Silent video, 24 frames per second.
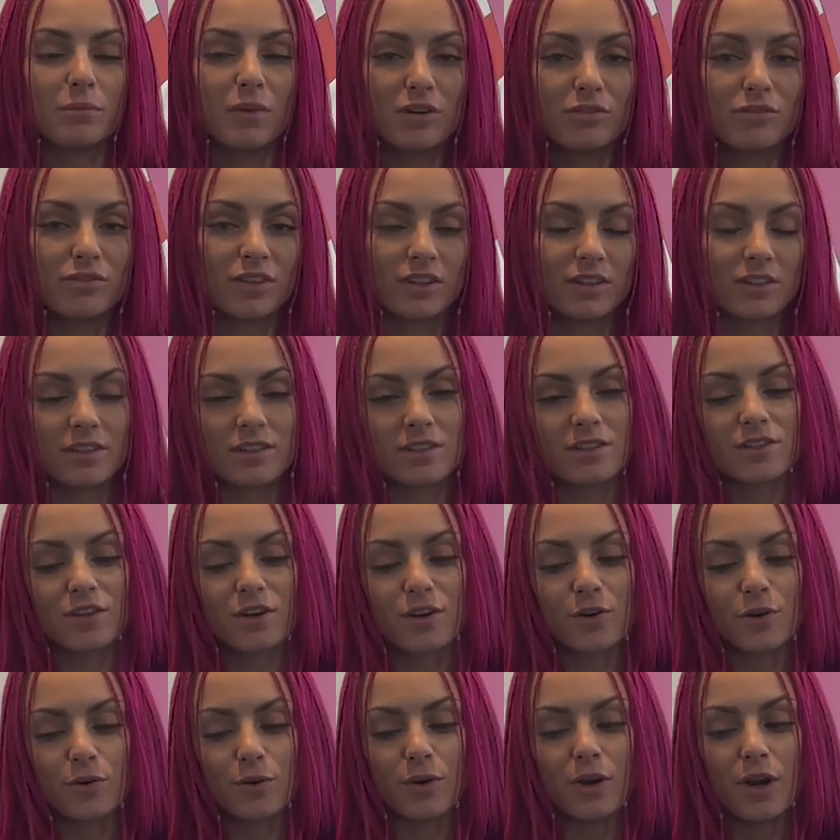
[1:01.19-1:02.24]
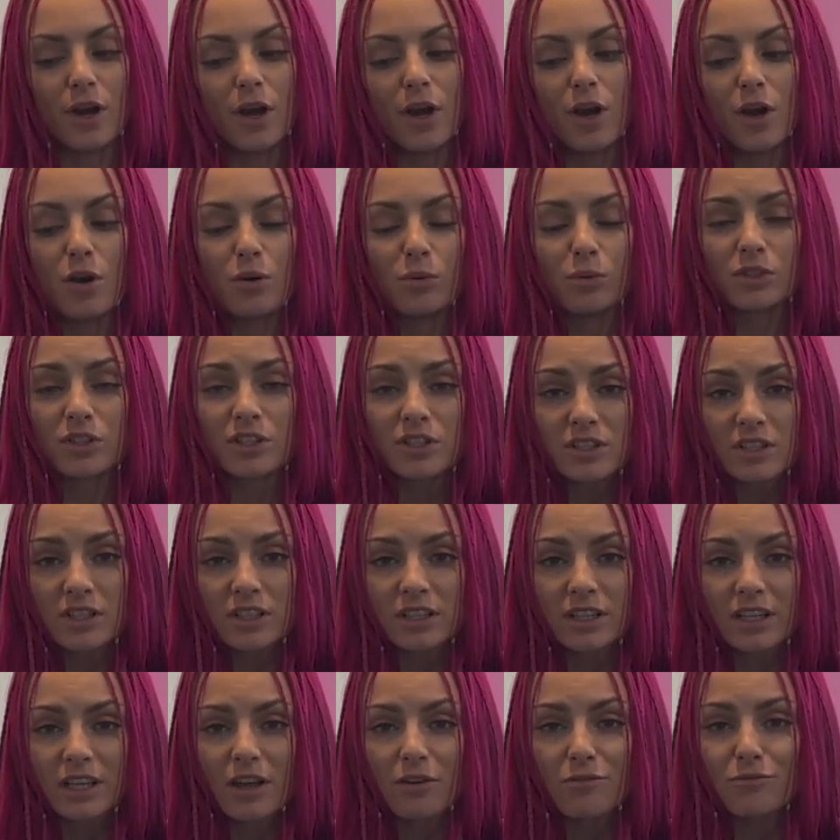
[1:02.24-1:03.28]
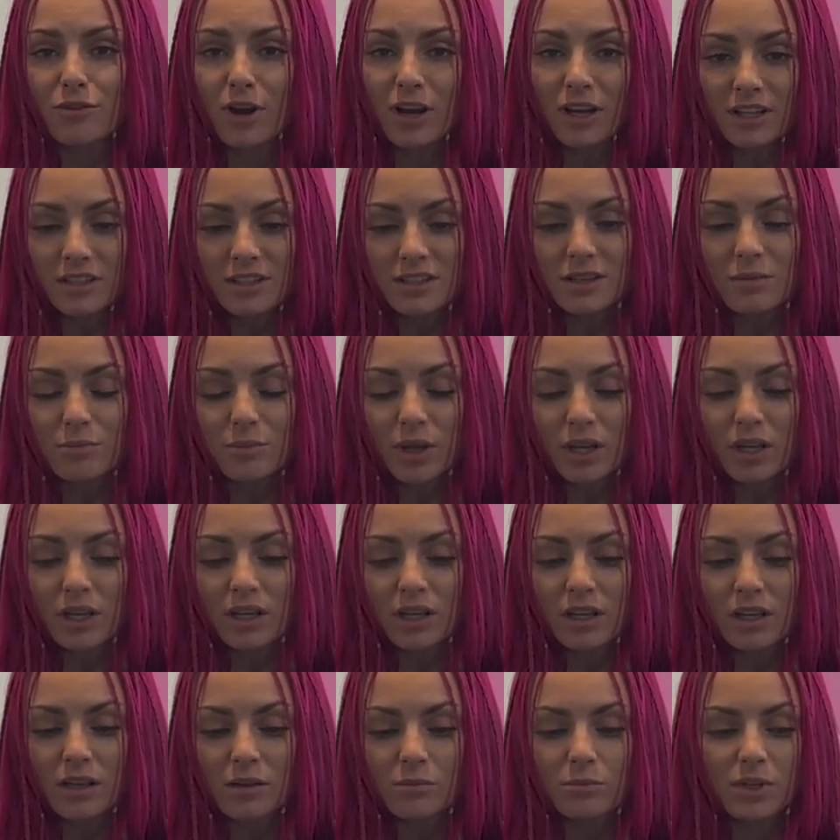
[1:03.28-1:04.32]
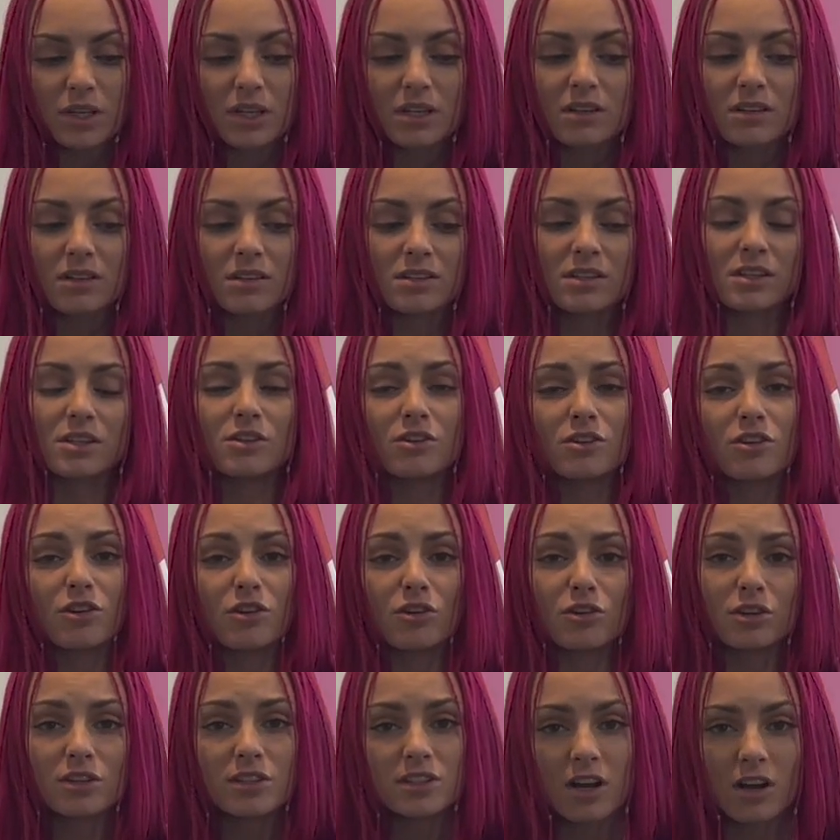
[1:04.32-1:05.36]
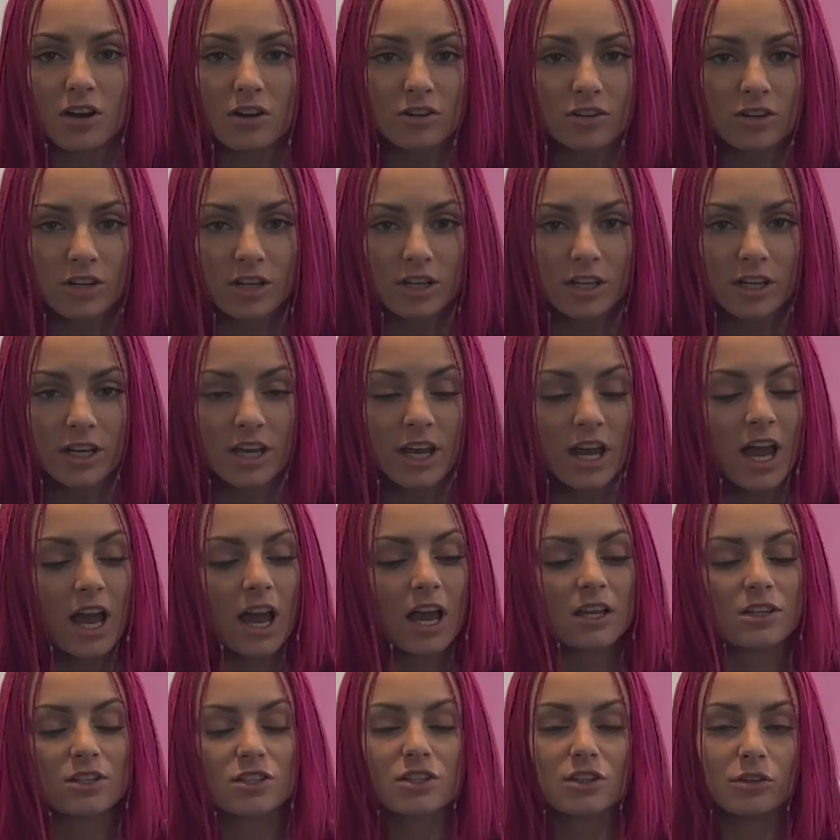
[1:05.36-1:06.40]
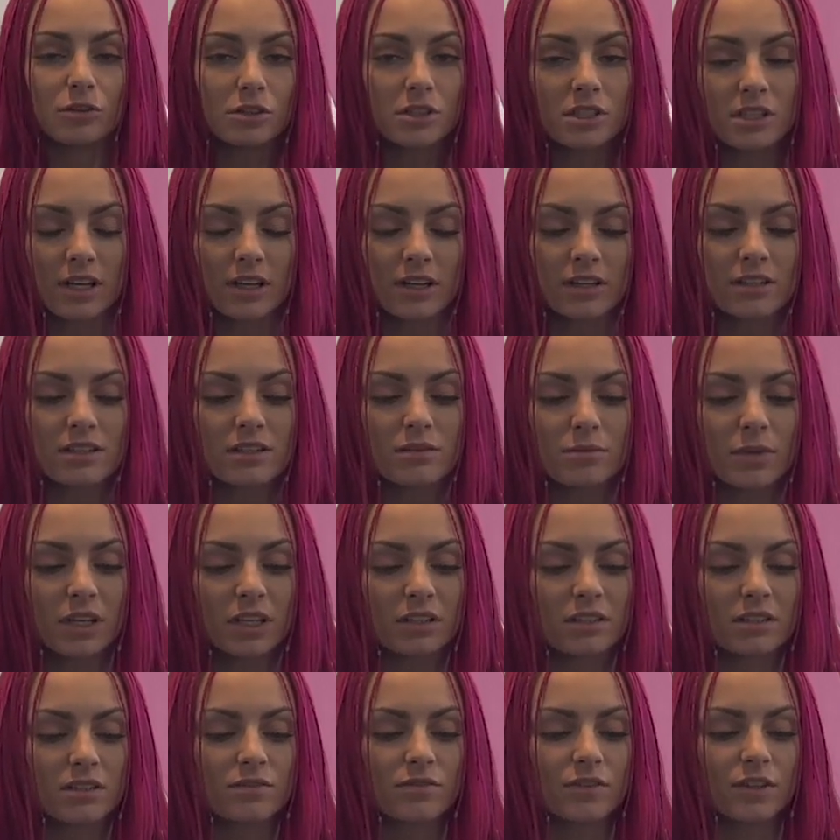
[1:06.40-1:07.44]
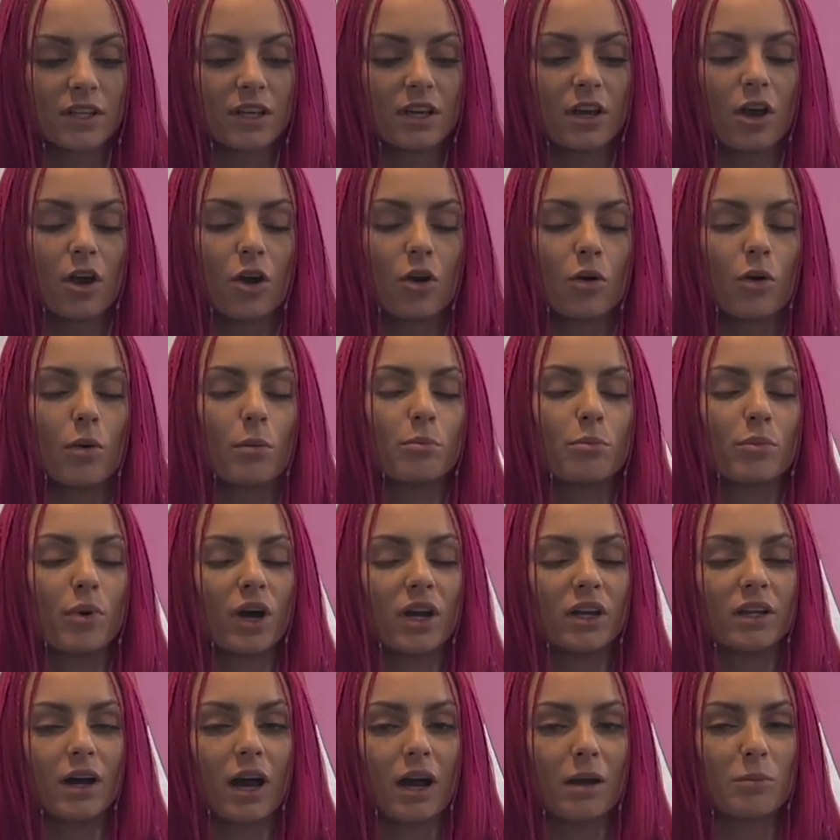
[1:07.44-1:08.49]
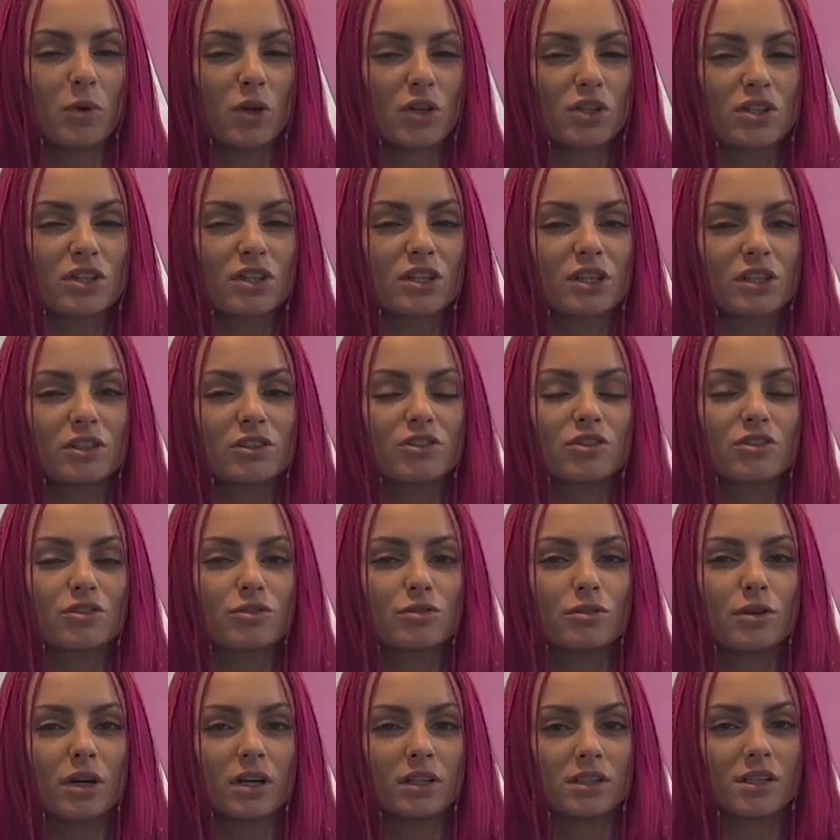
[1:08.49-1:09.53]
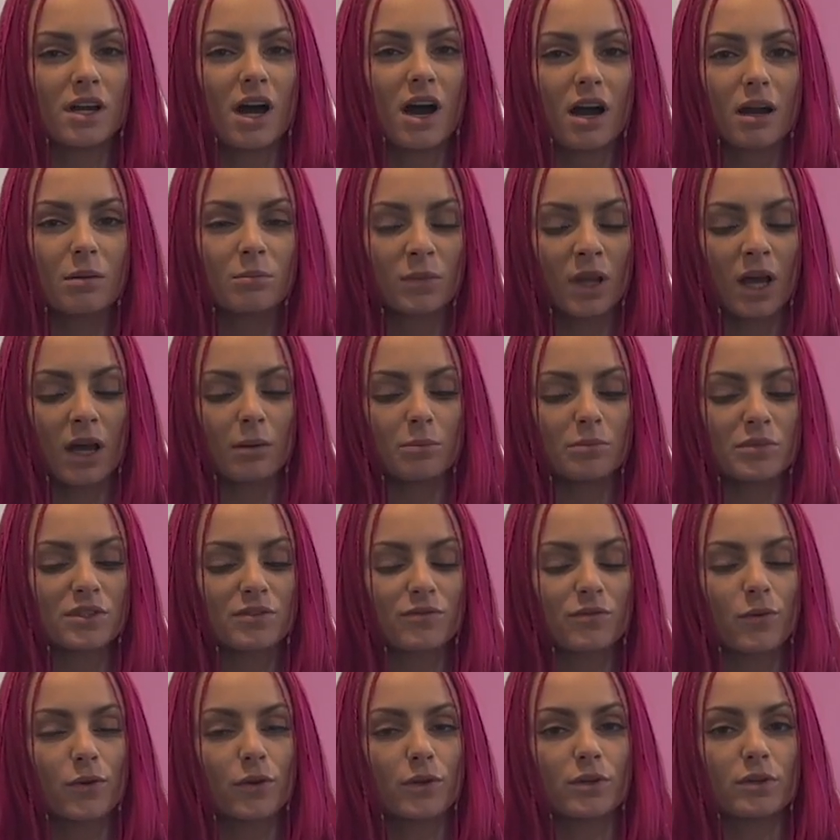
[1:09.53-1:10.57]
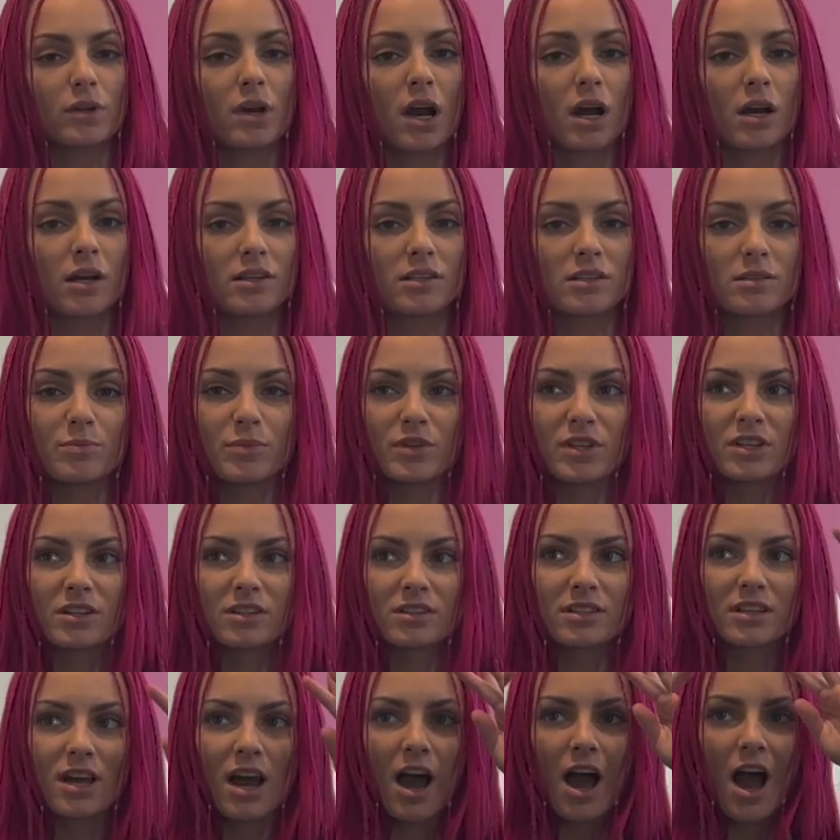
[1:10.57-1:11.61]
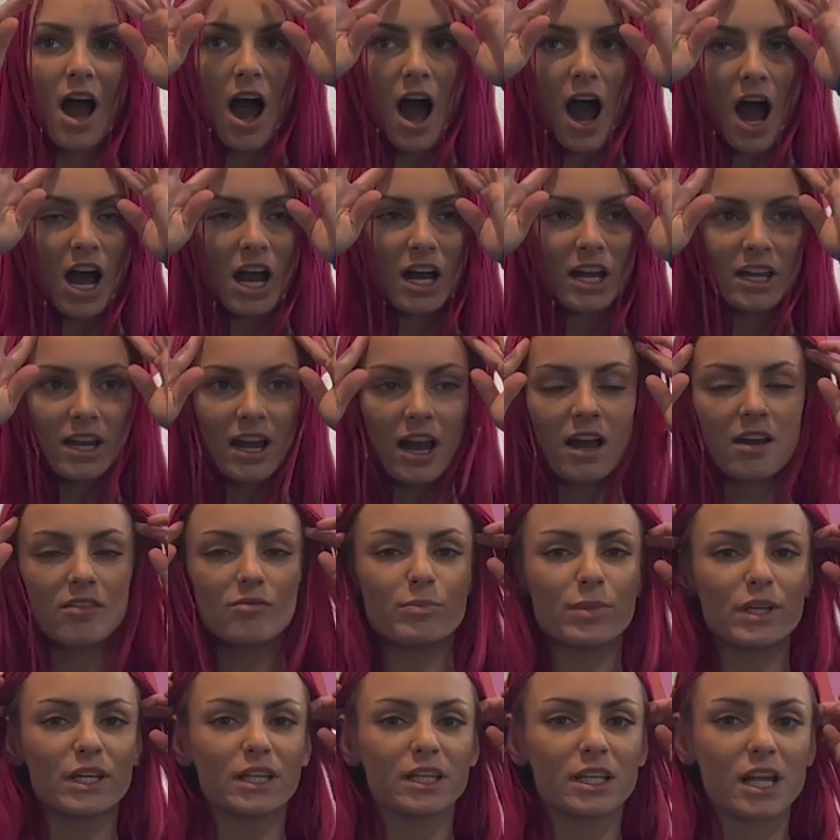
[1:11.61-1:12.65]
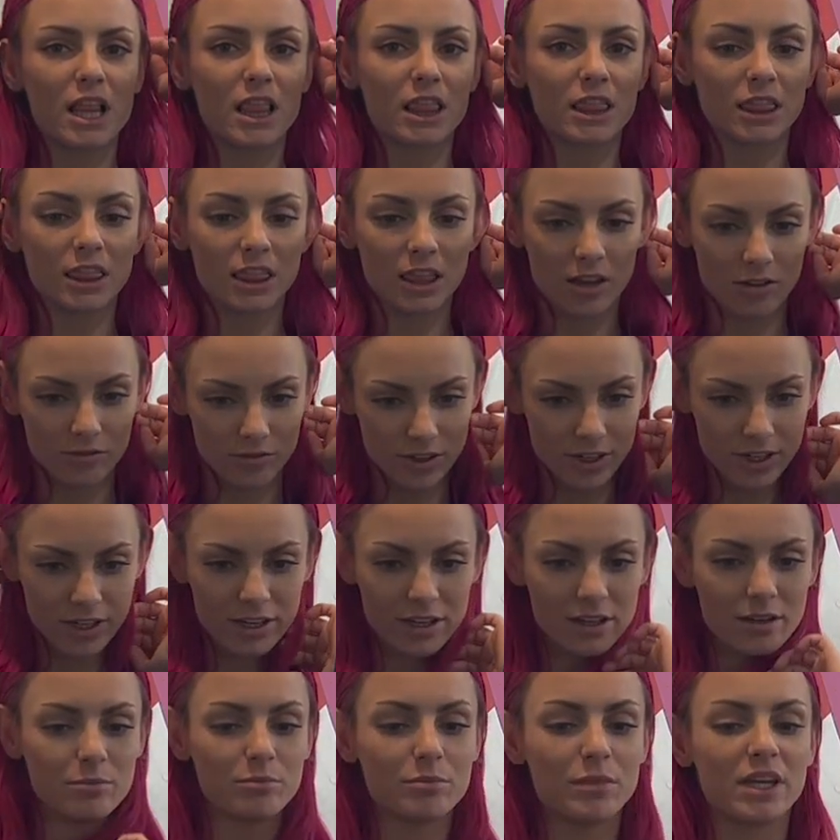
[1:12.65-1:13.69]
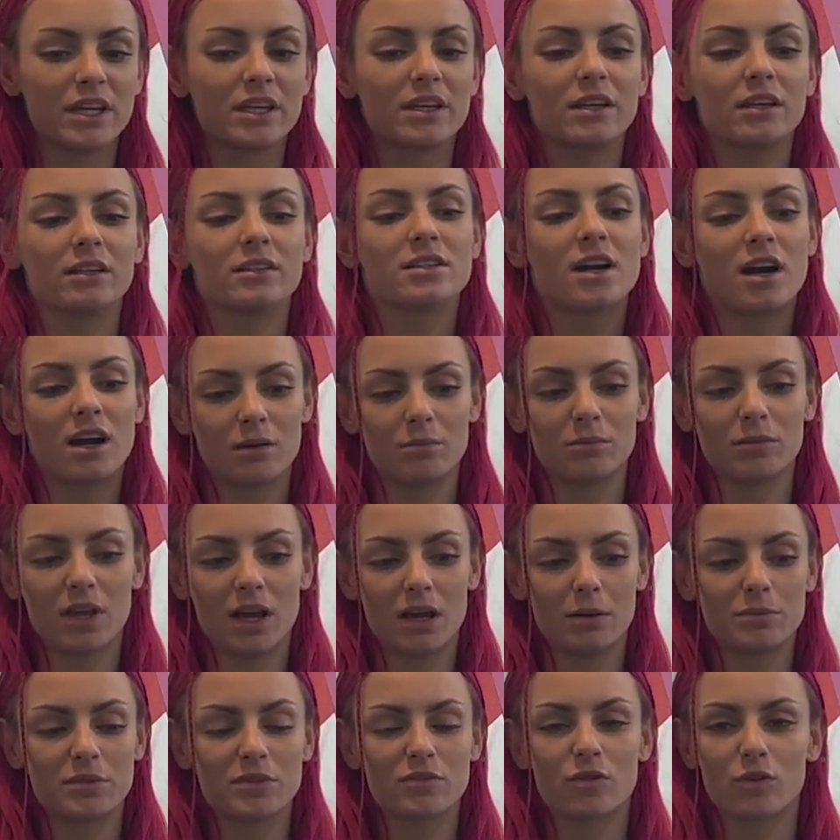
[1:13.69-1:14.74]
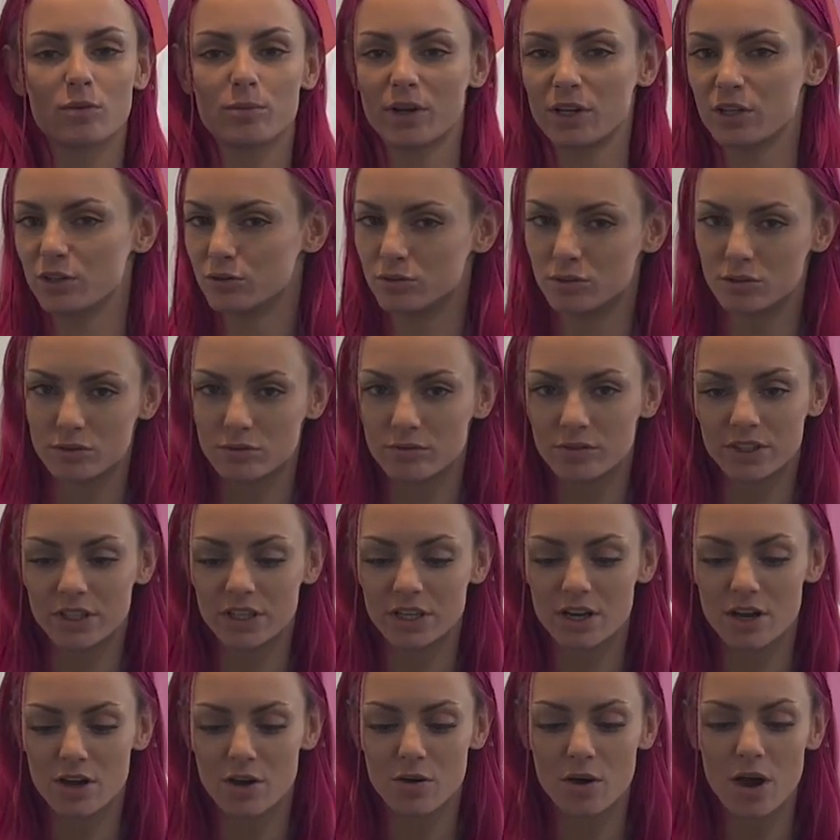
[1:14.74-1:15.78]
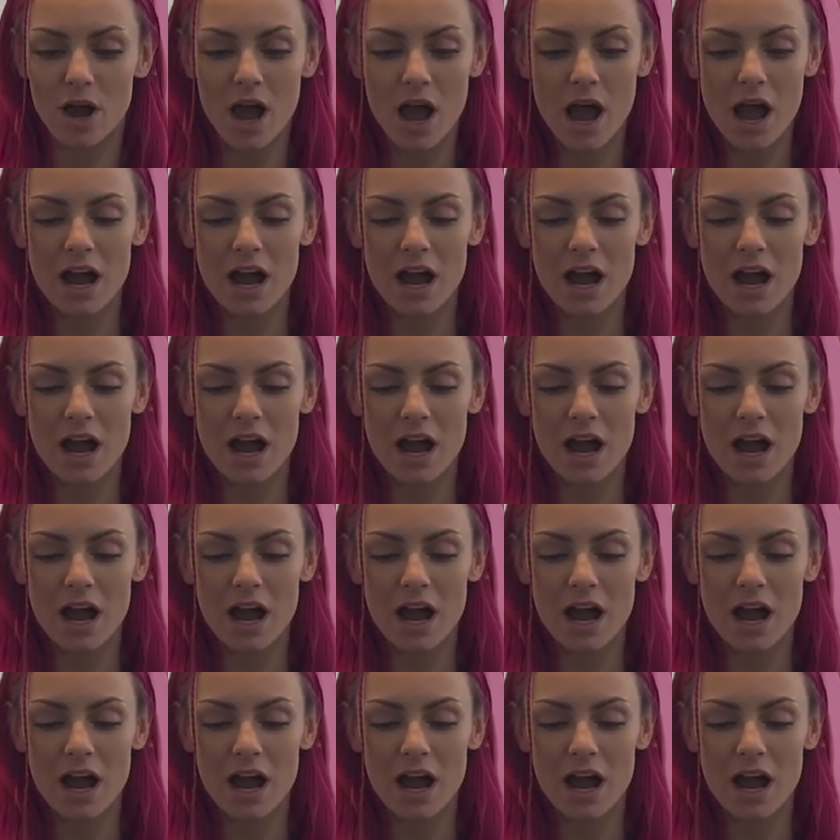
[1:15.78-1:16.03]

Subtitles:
muffins. So we're just going to get right into baking because your girl is hungry. So excited to make this video, but I'm also going to do a time lapse for you guys because I have been loving making time lapse for my YouTube video.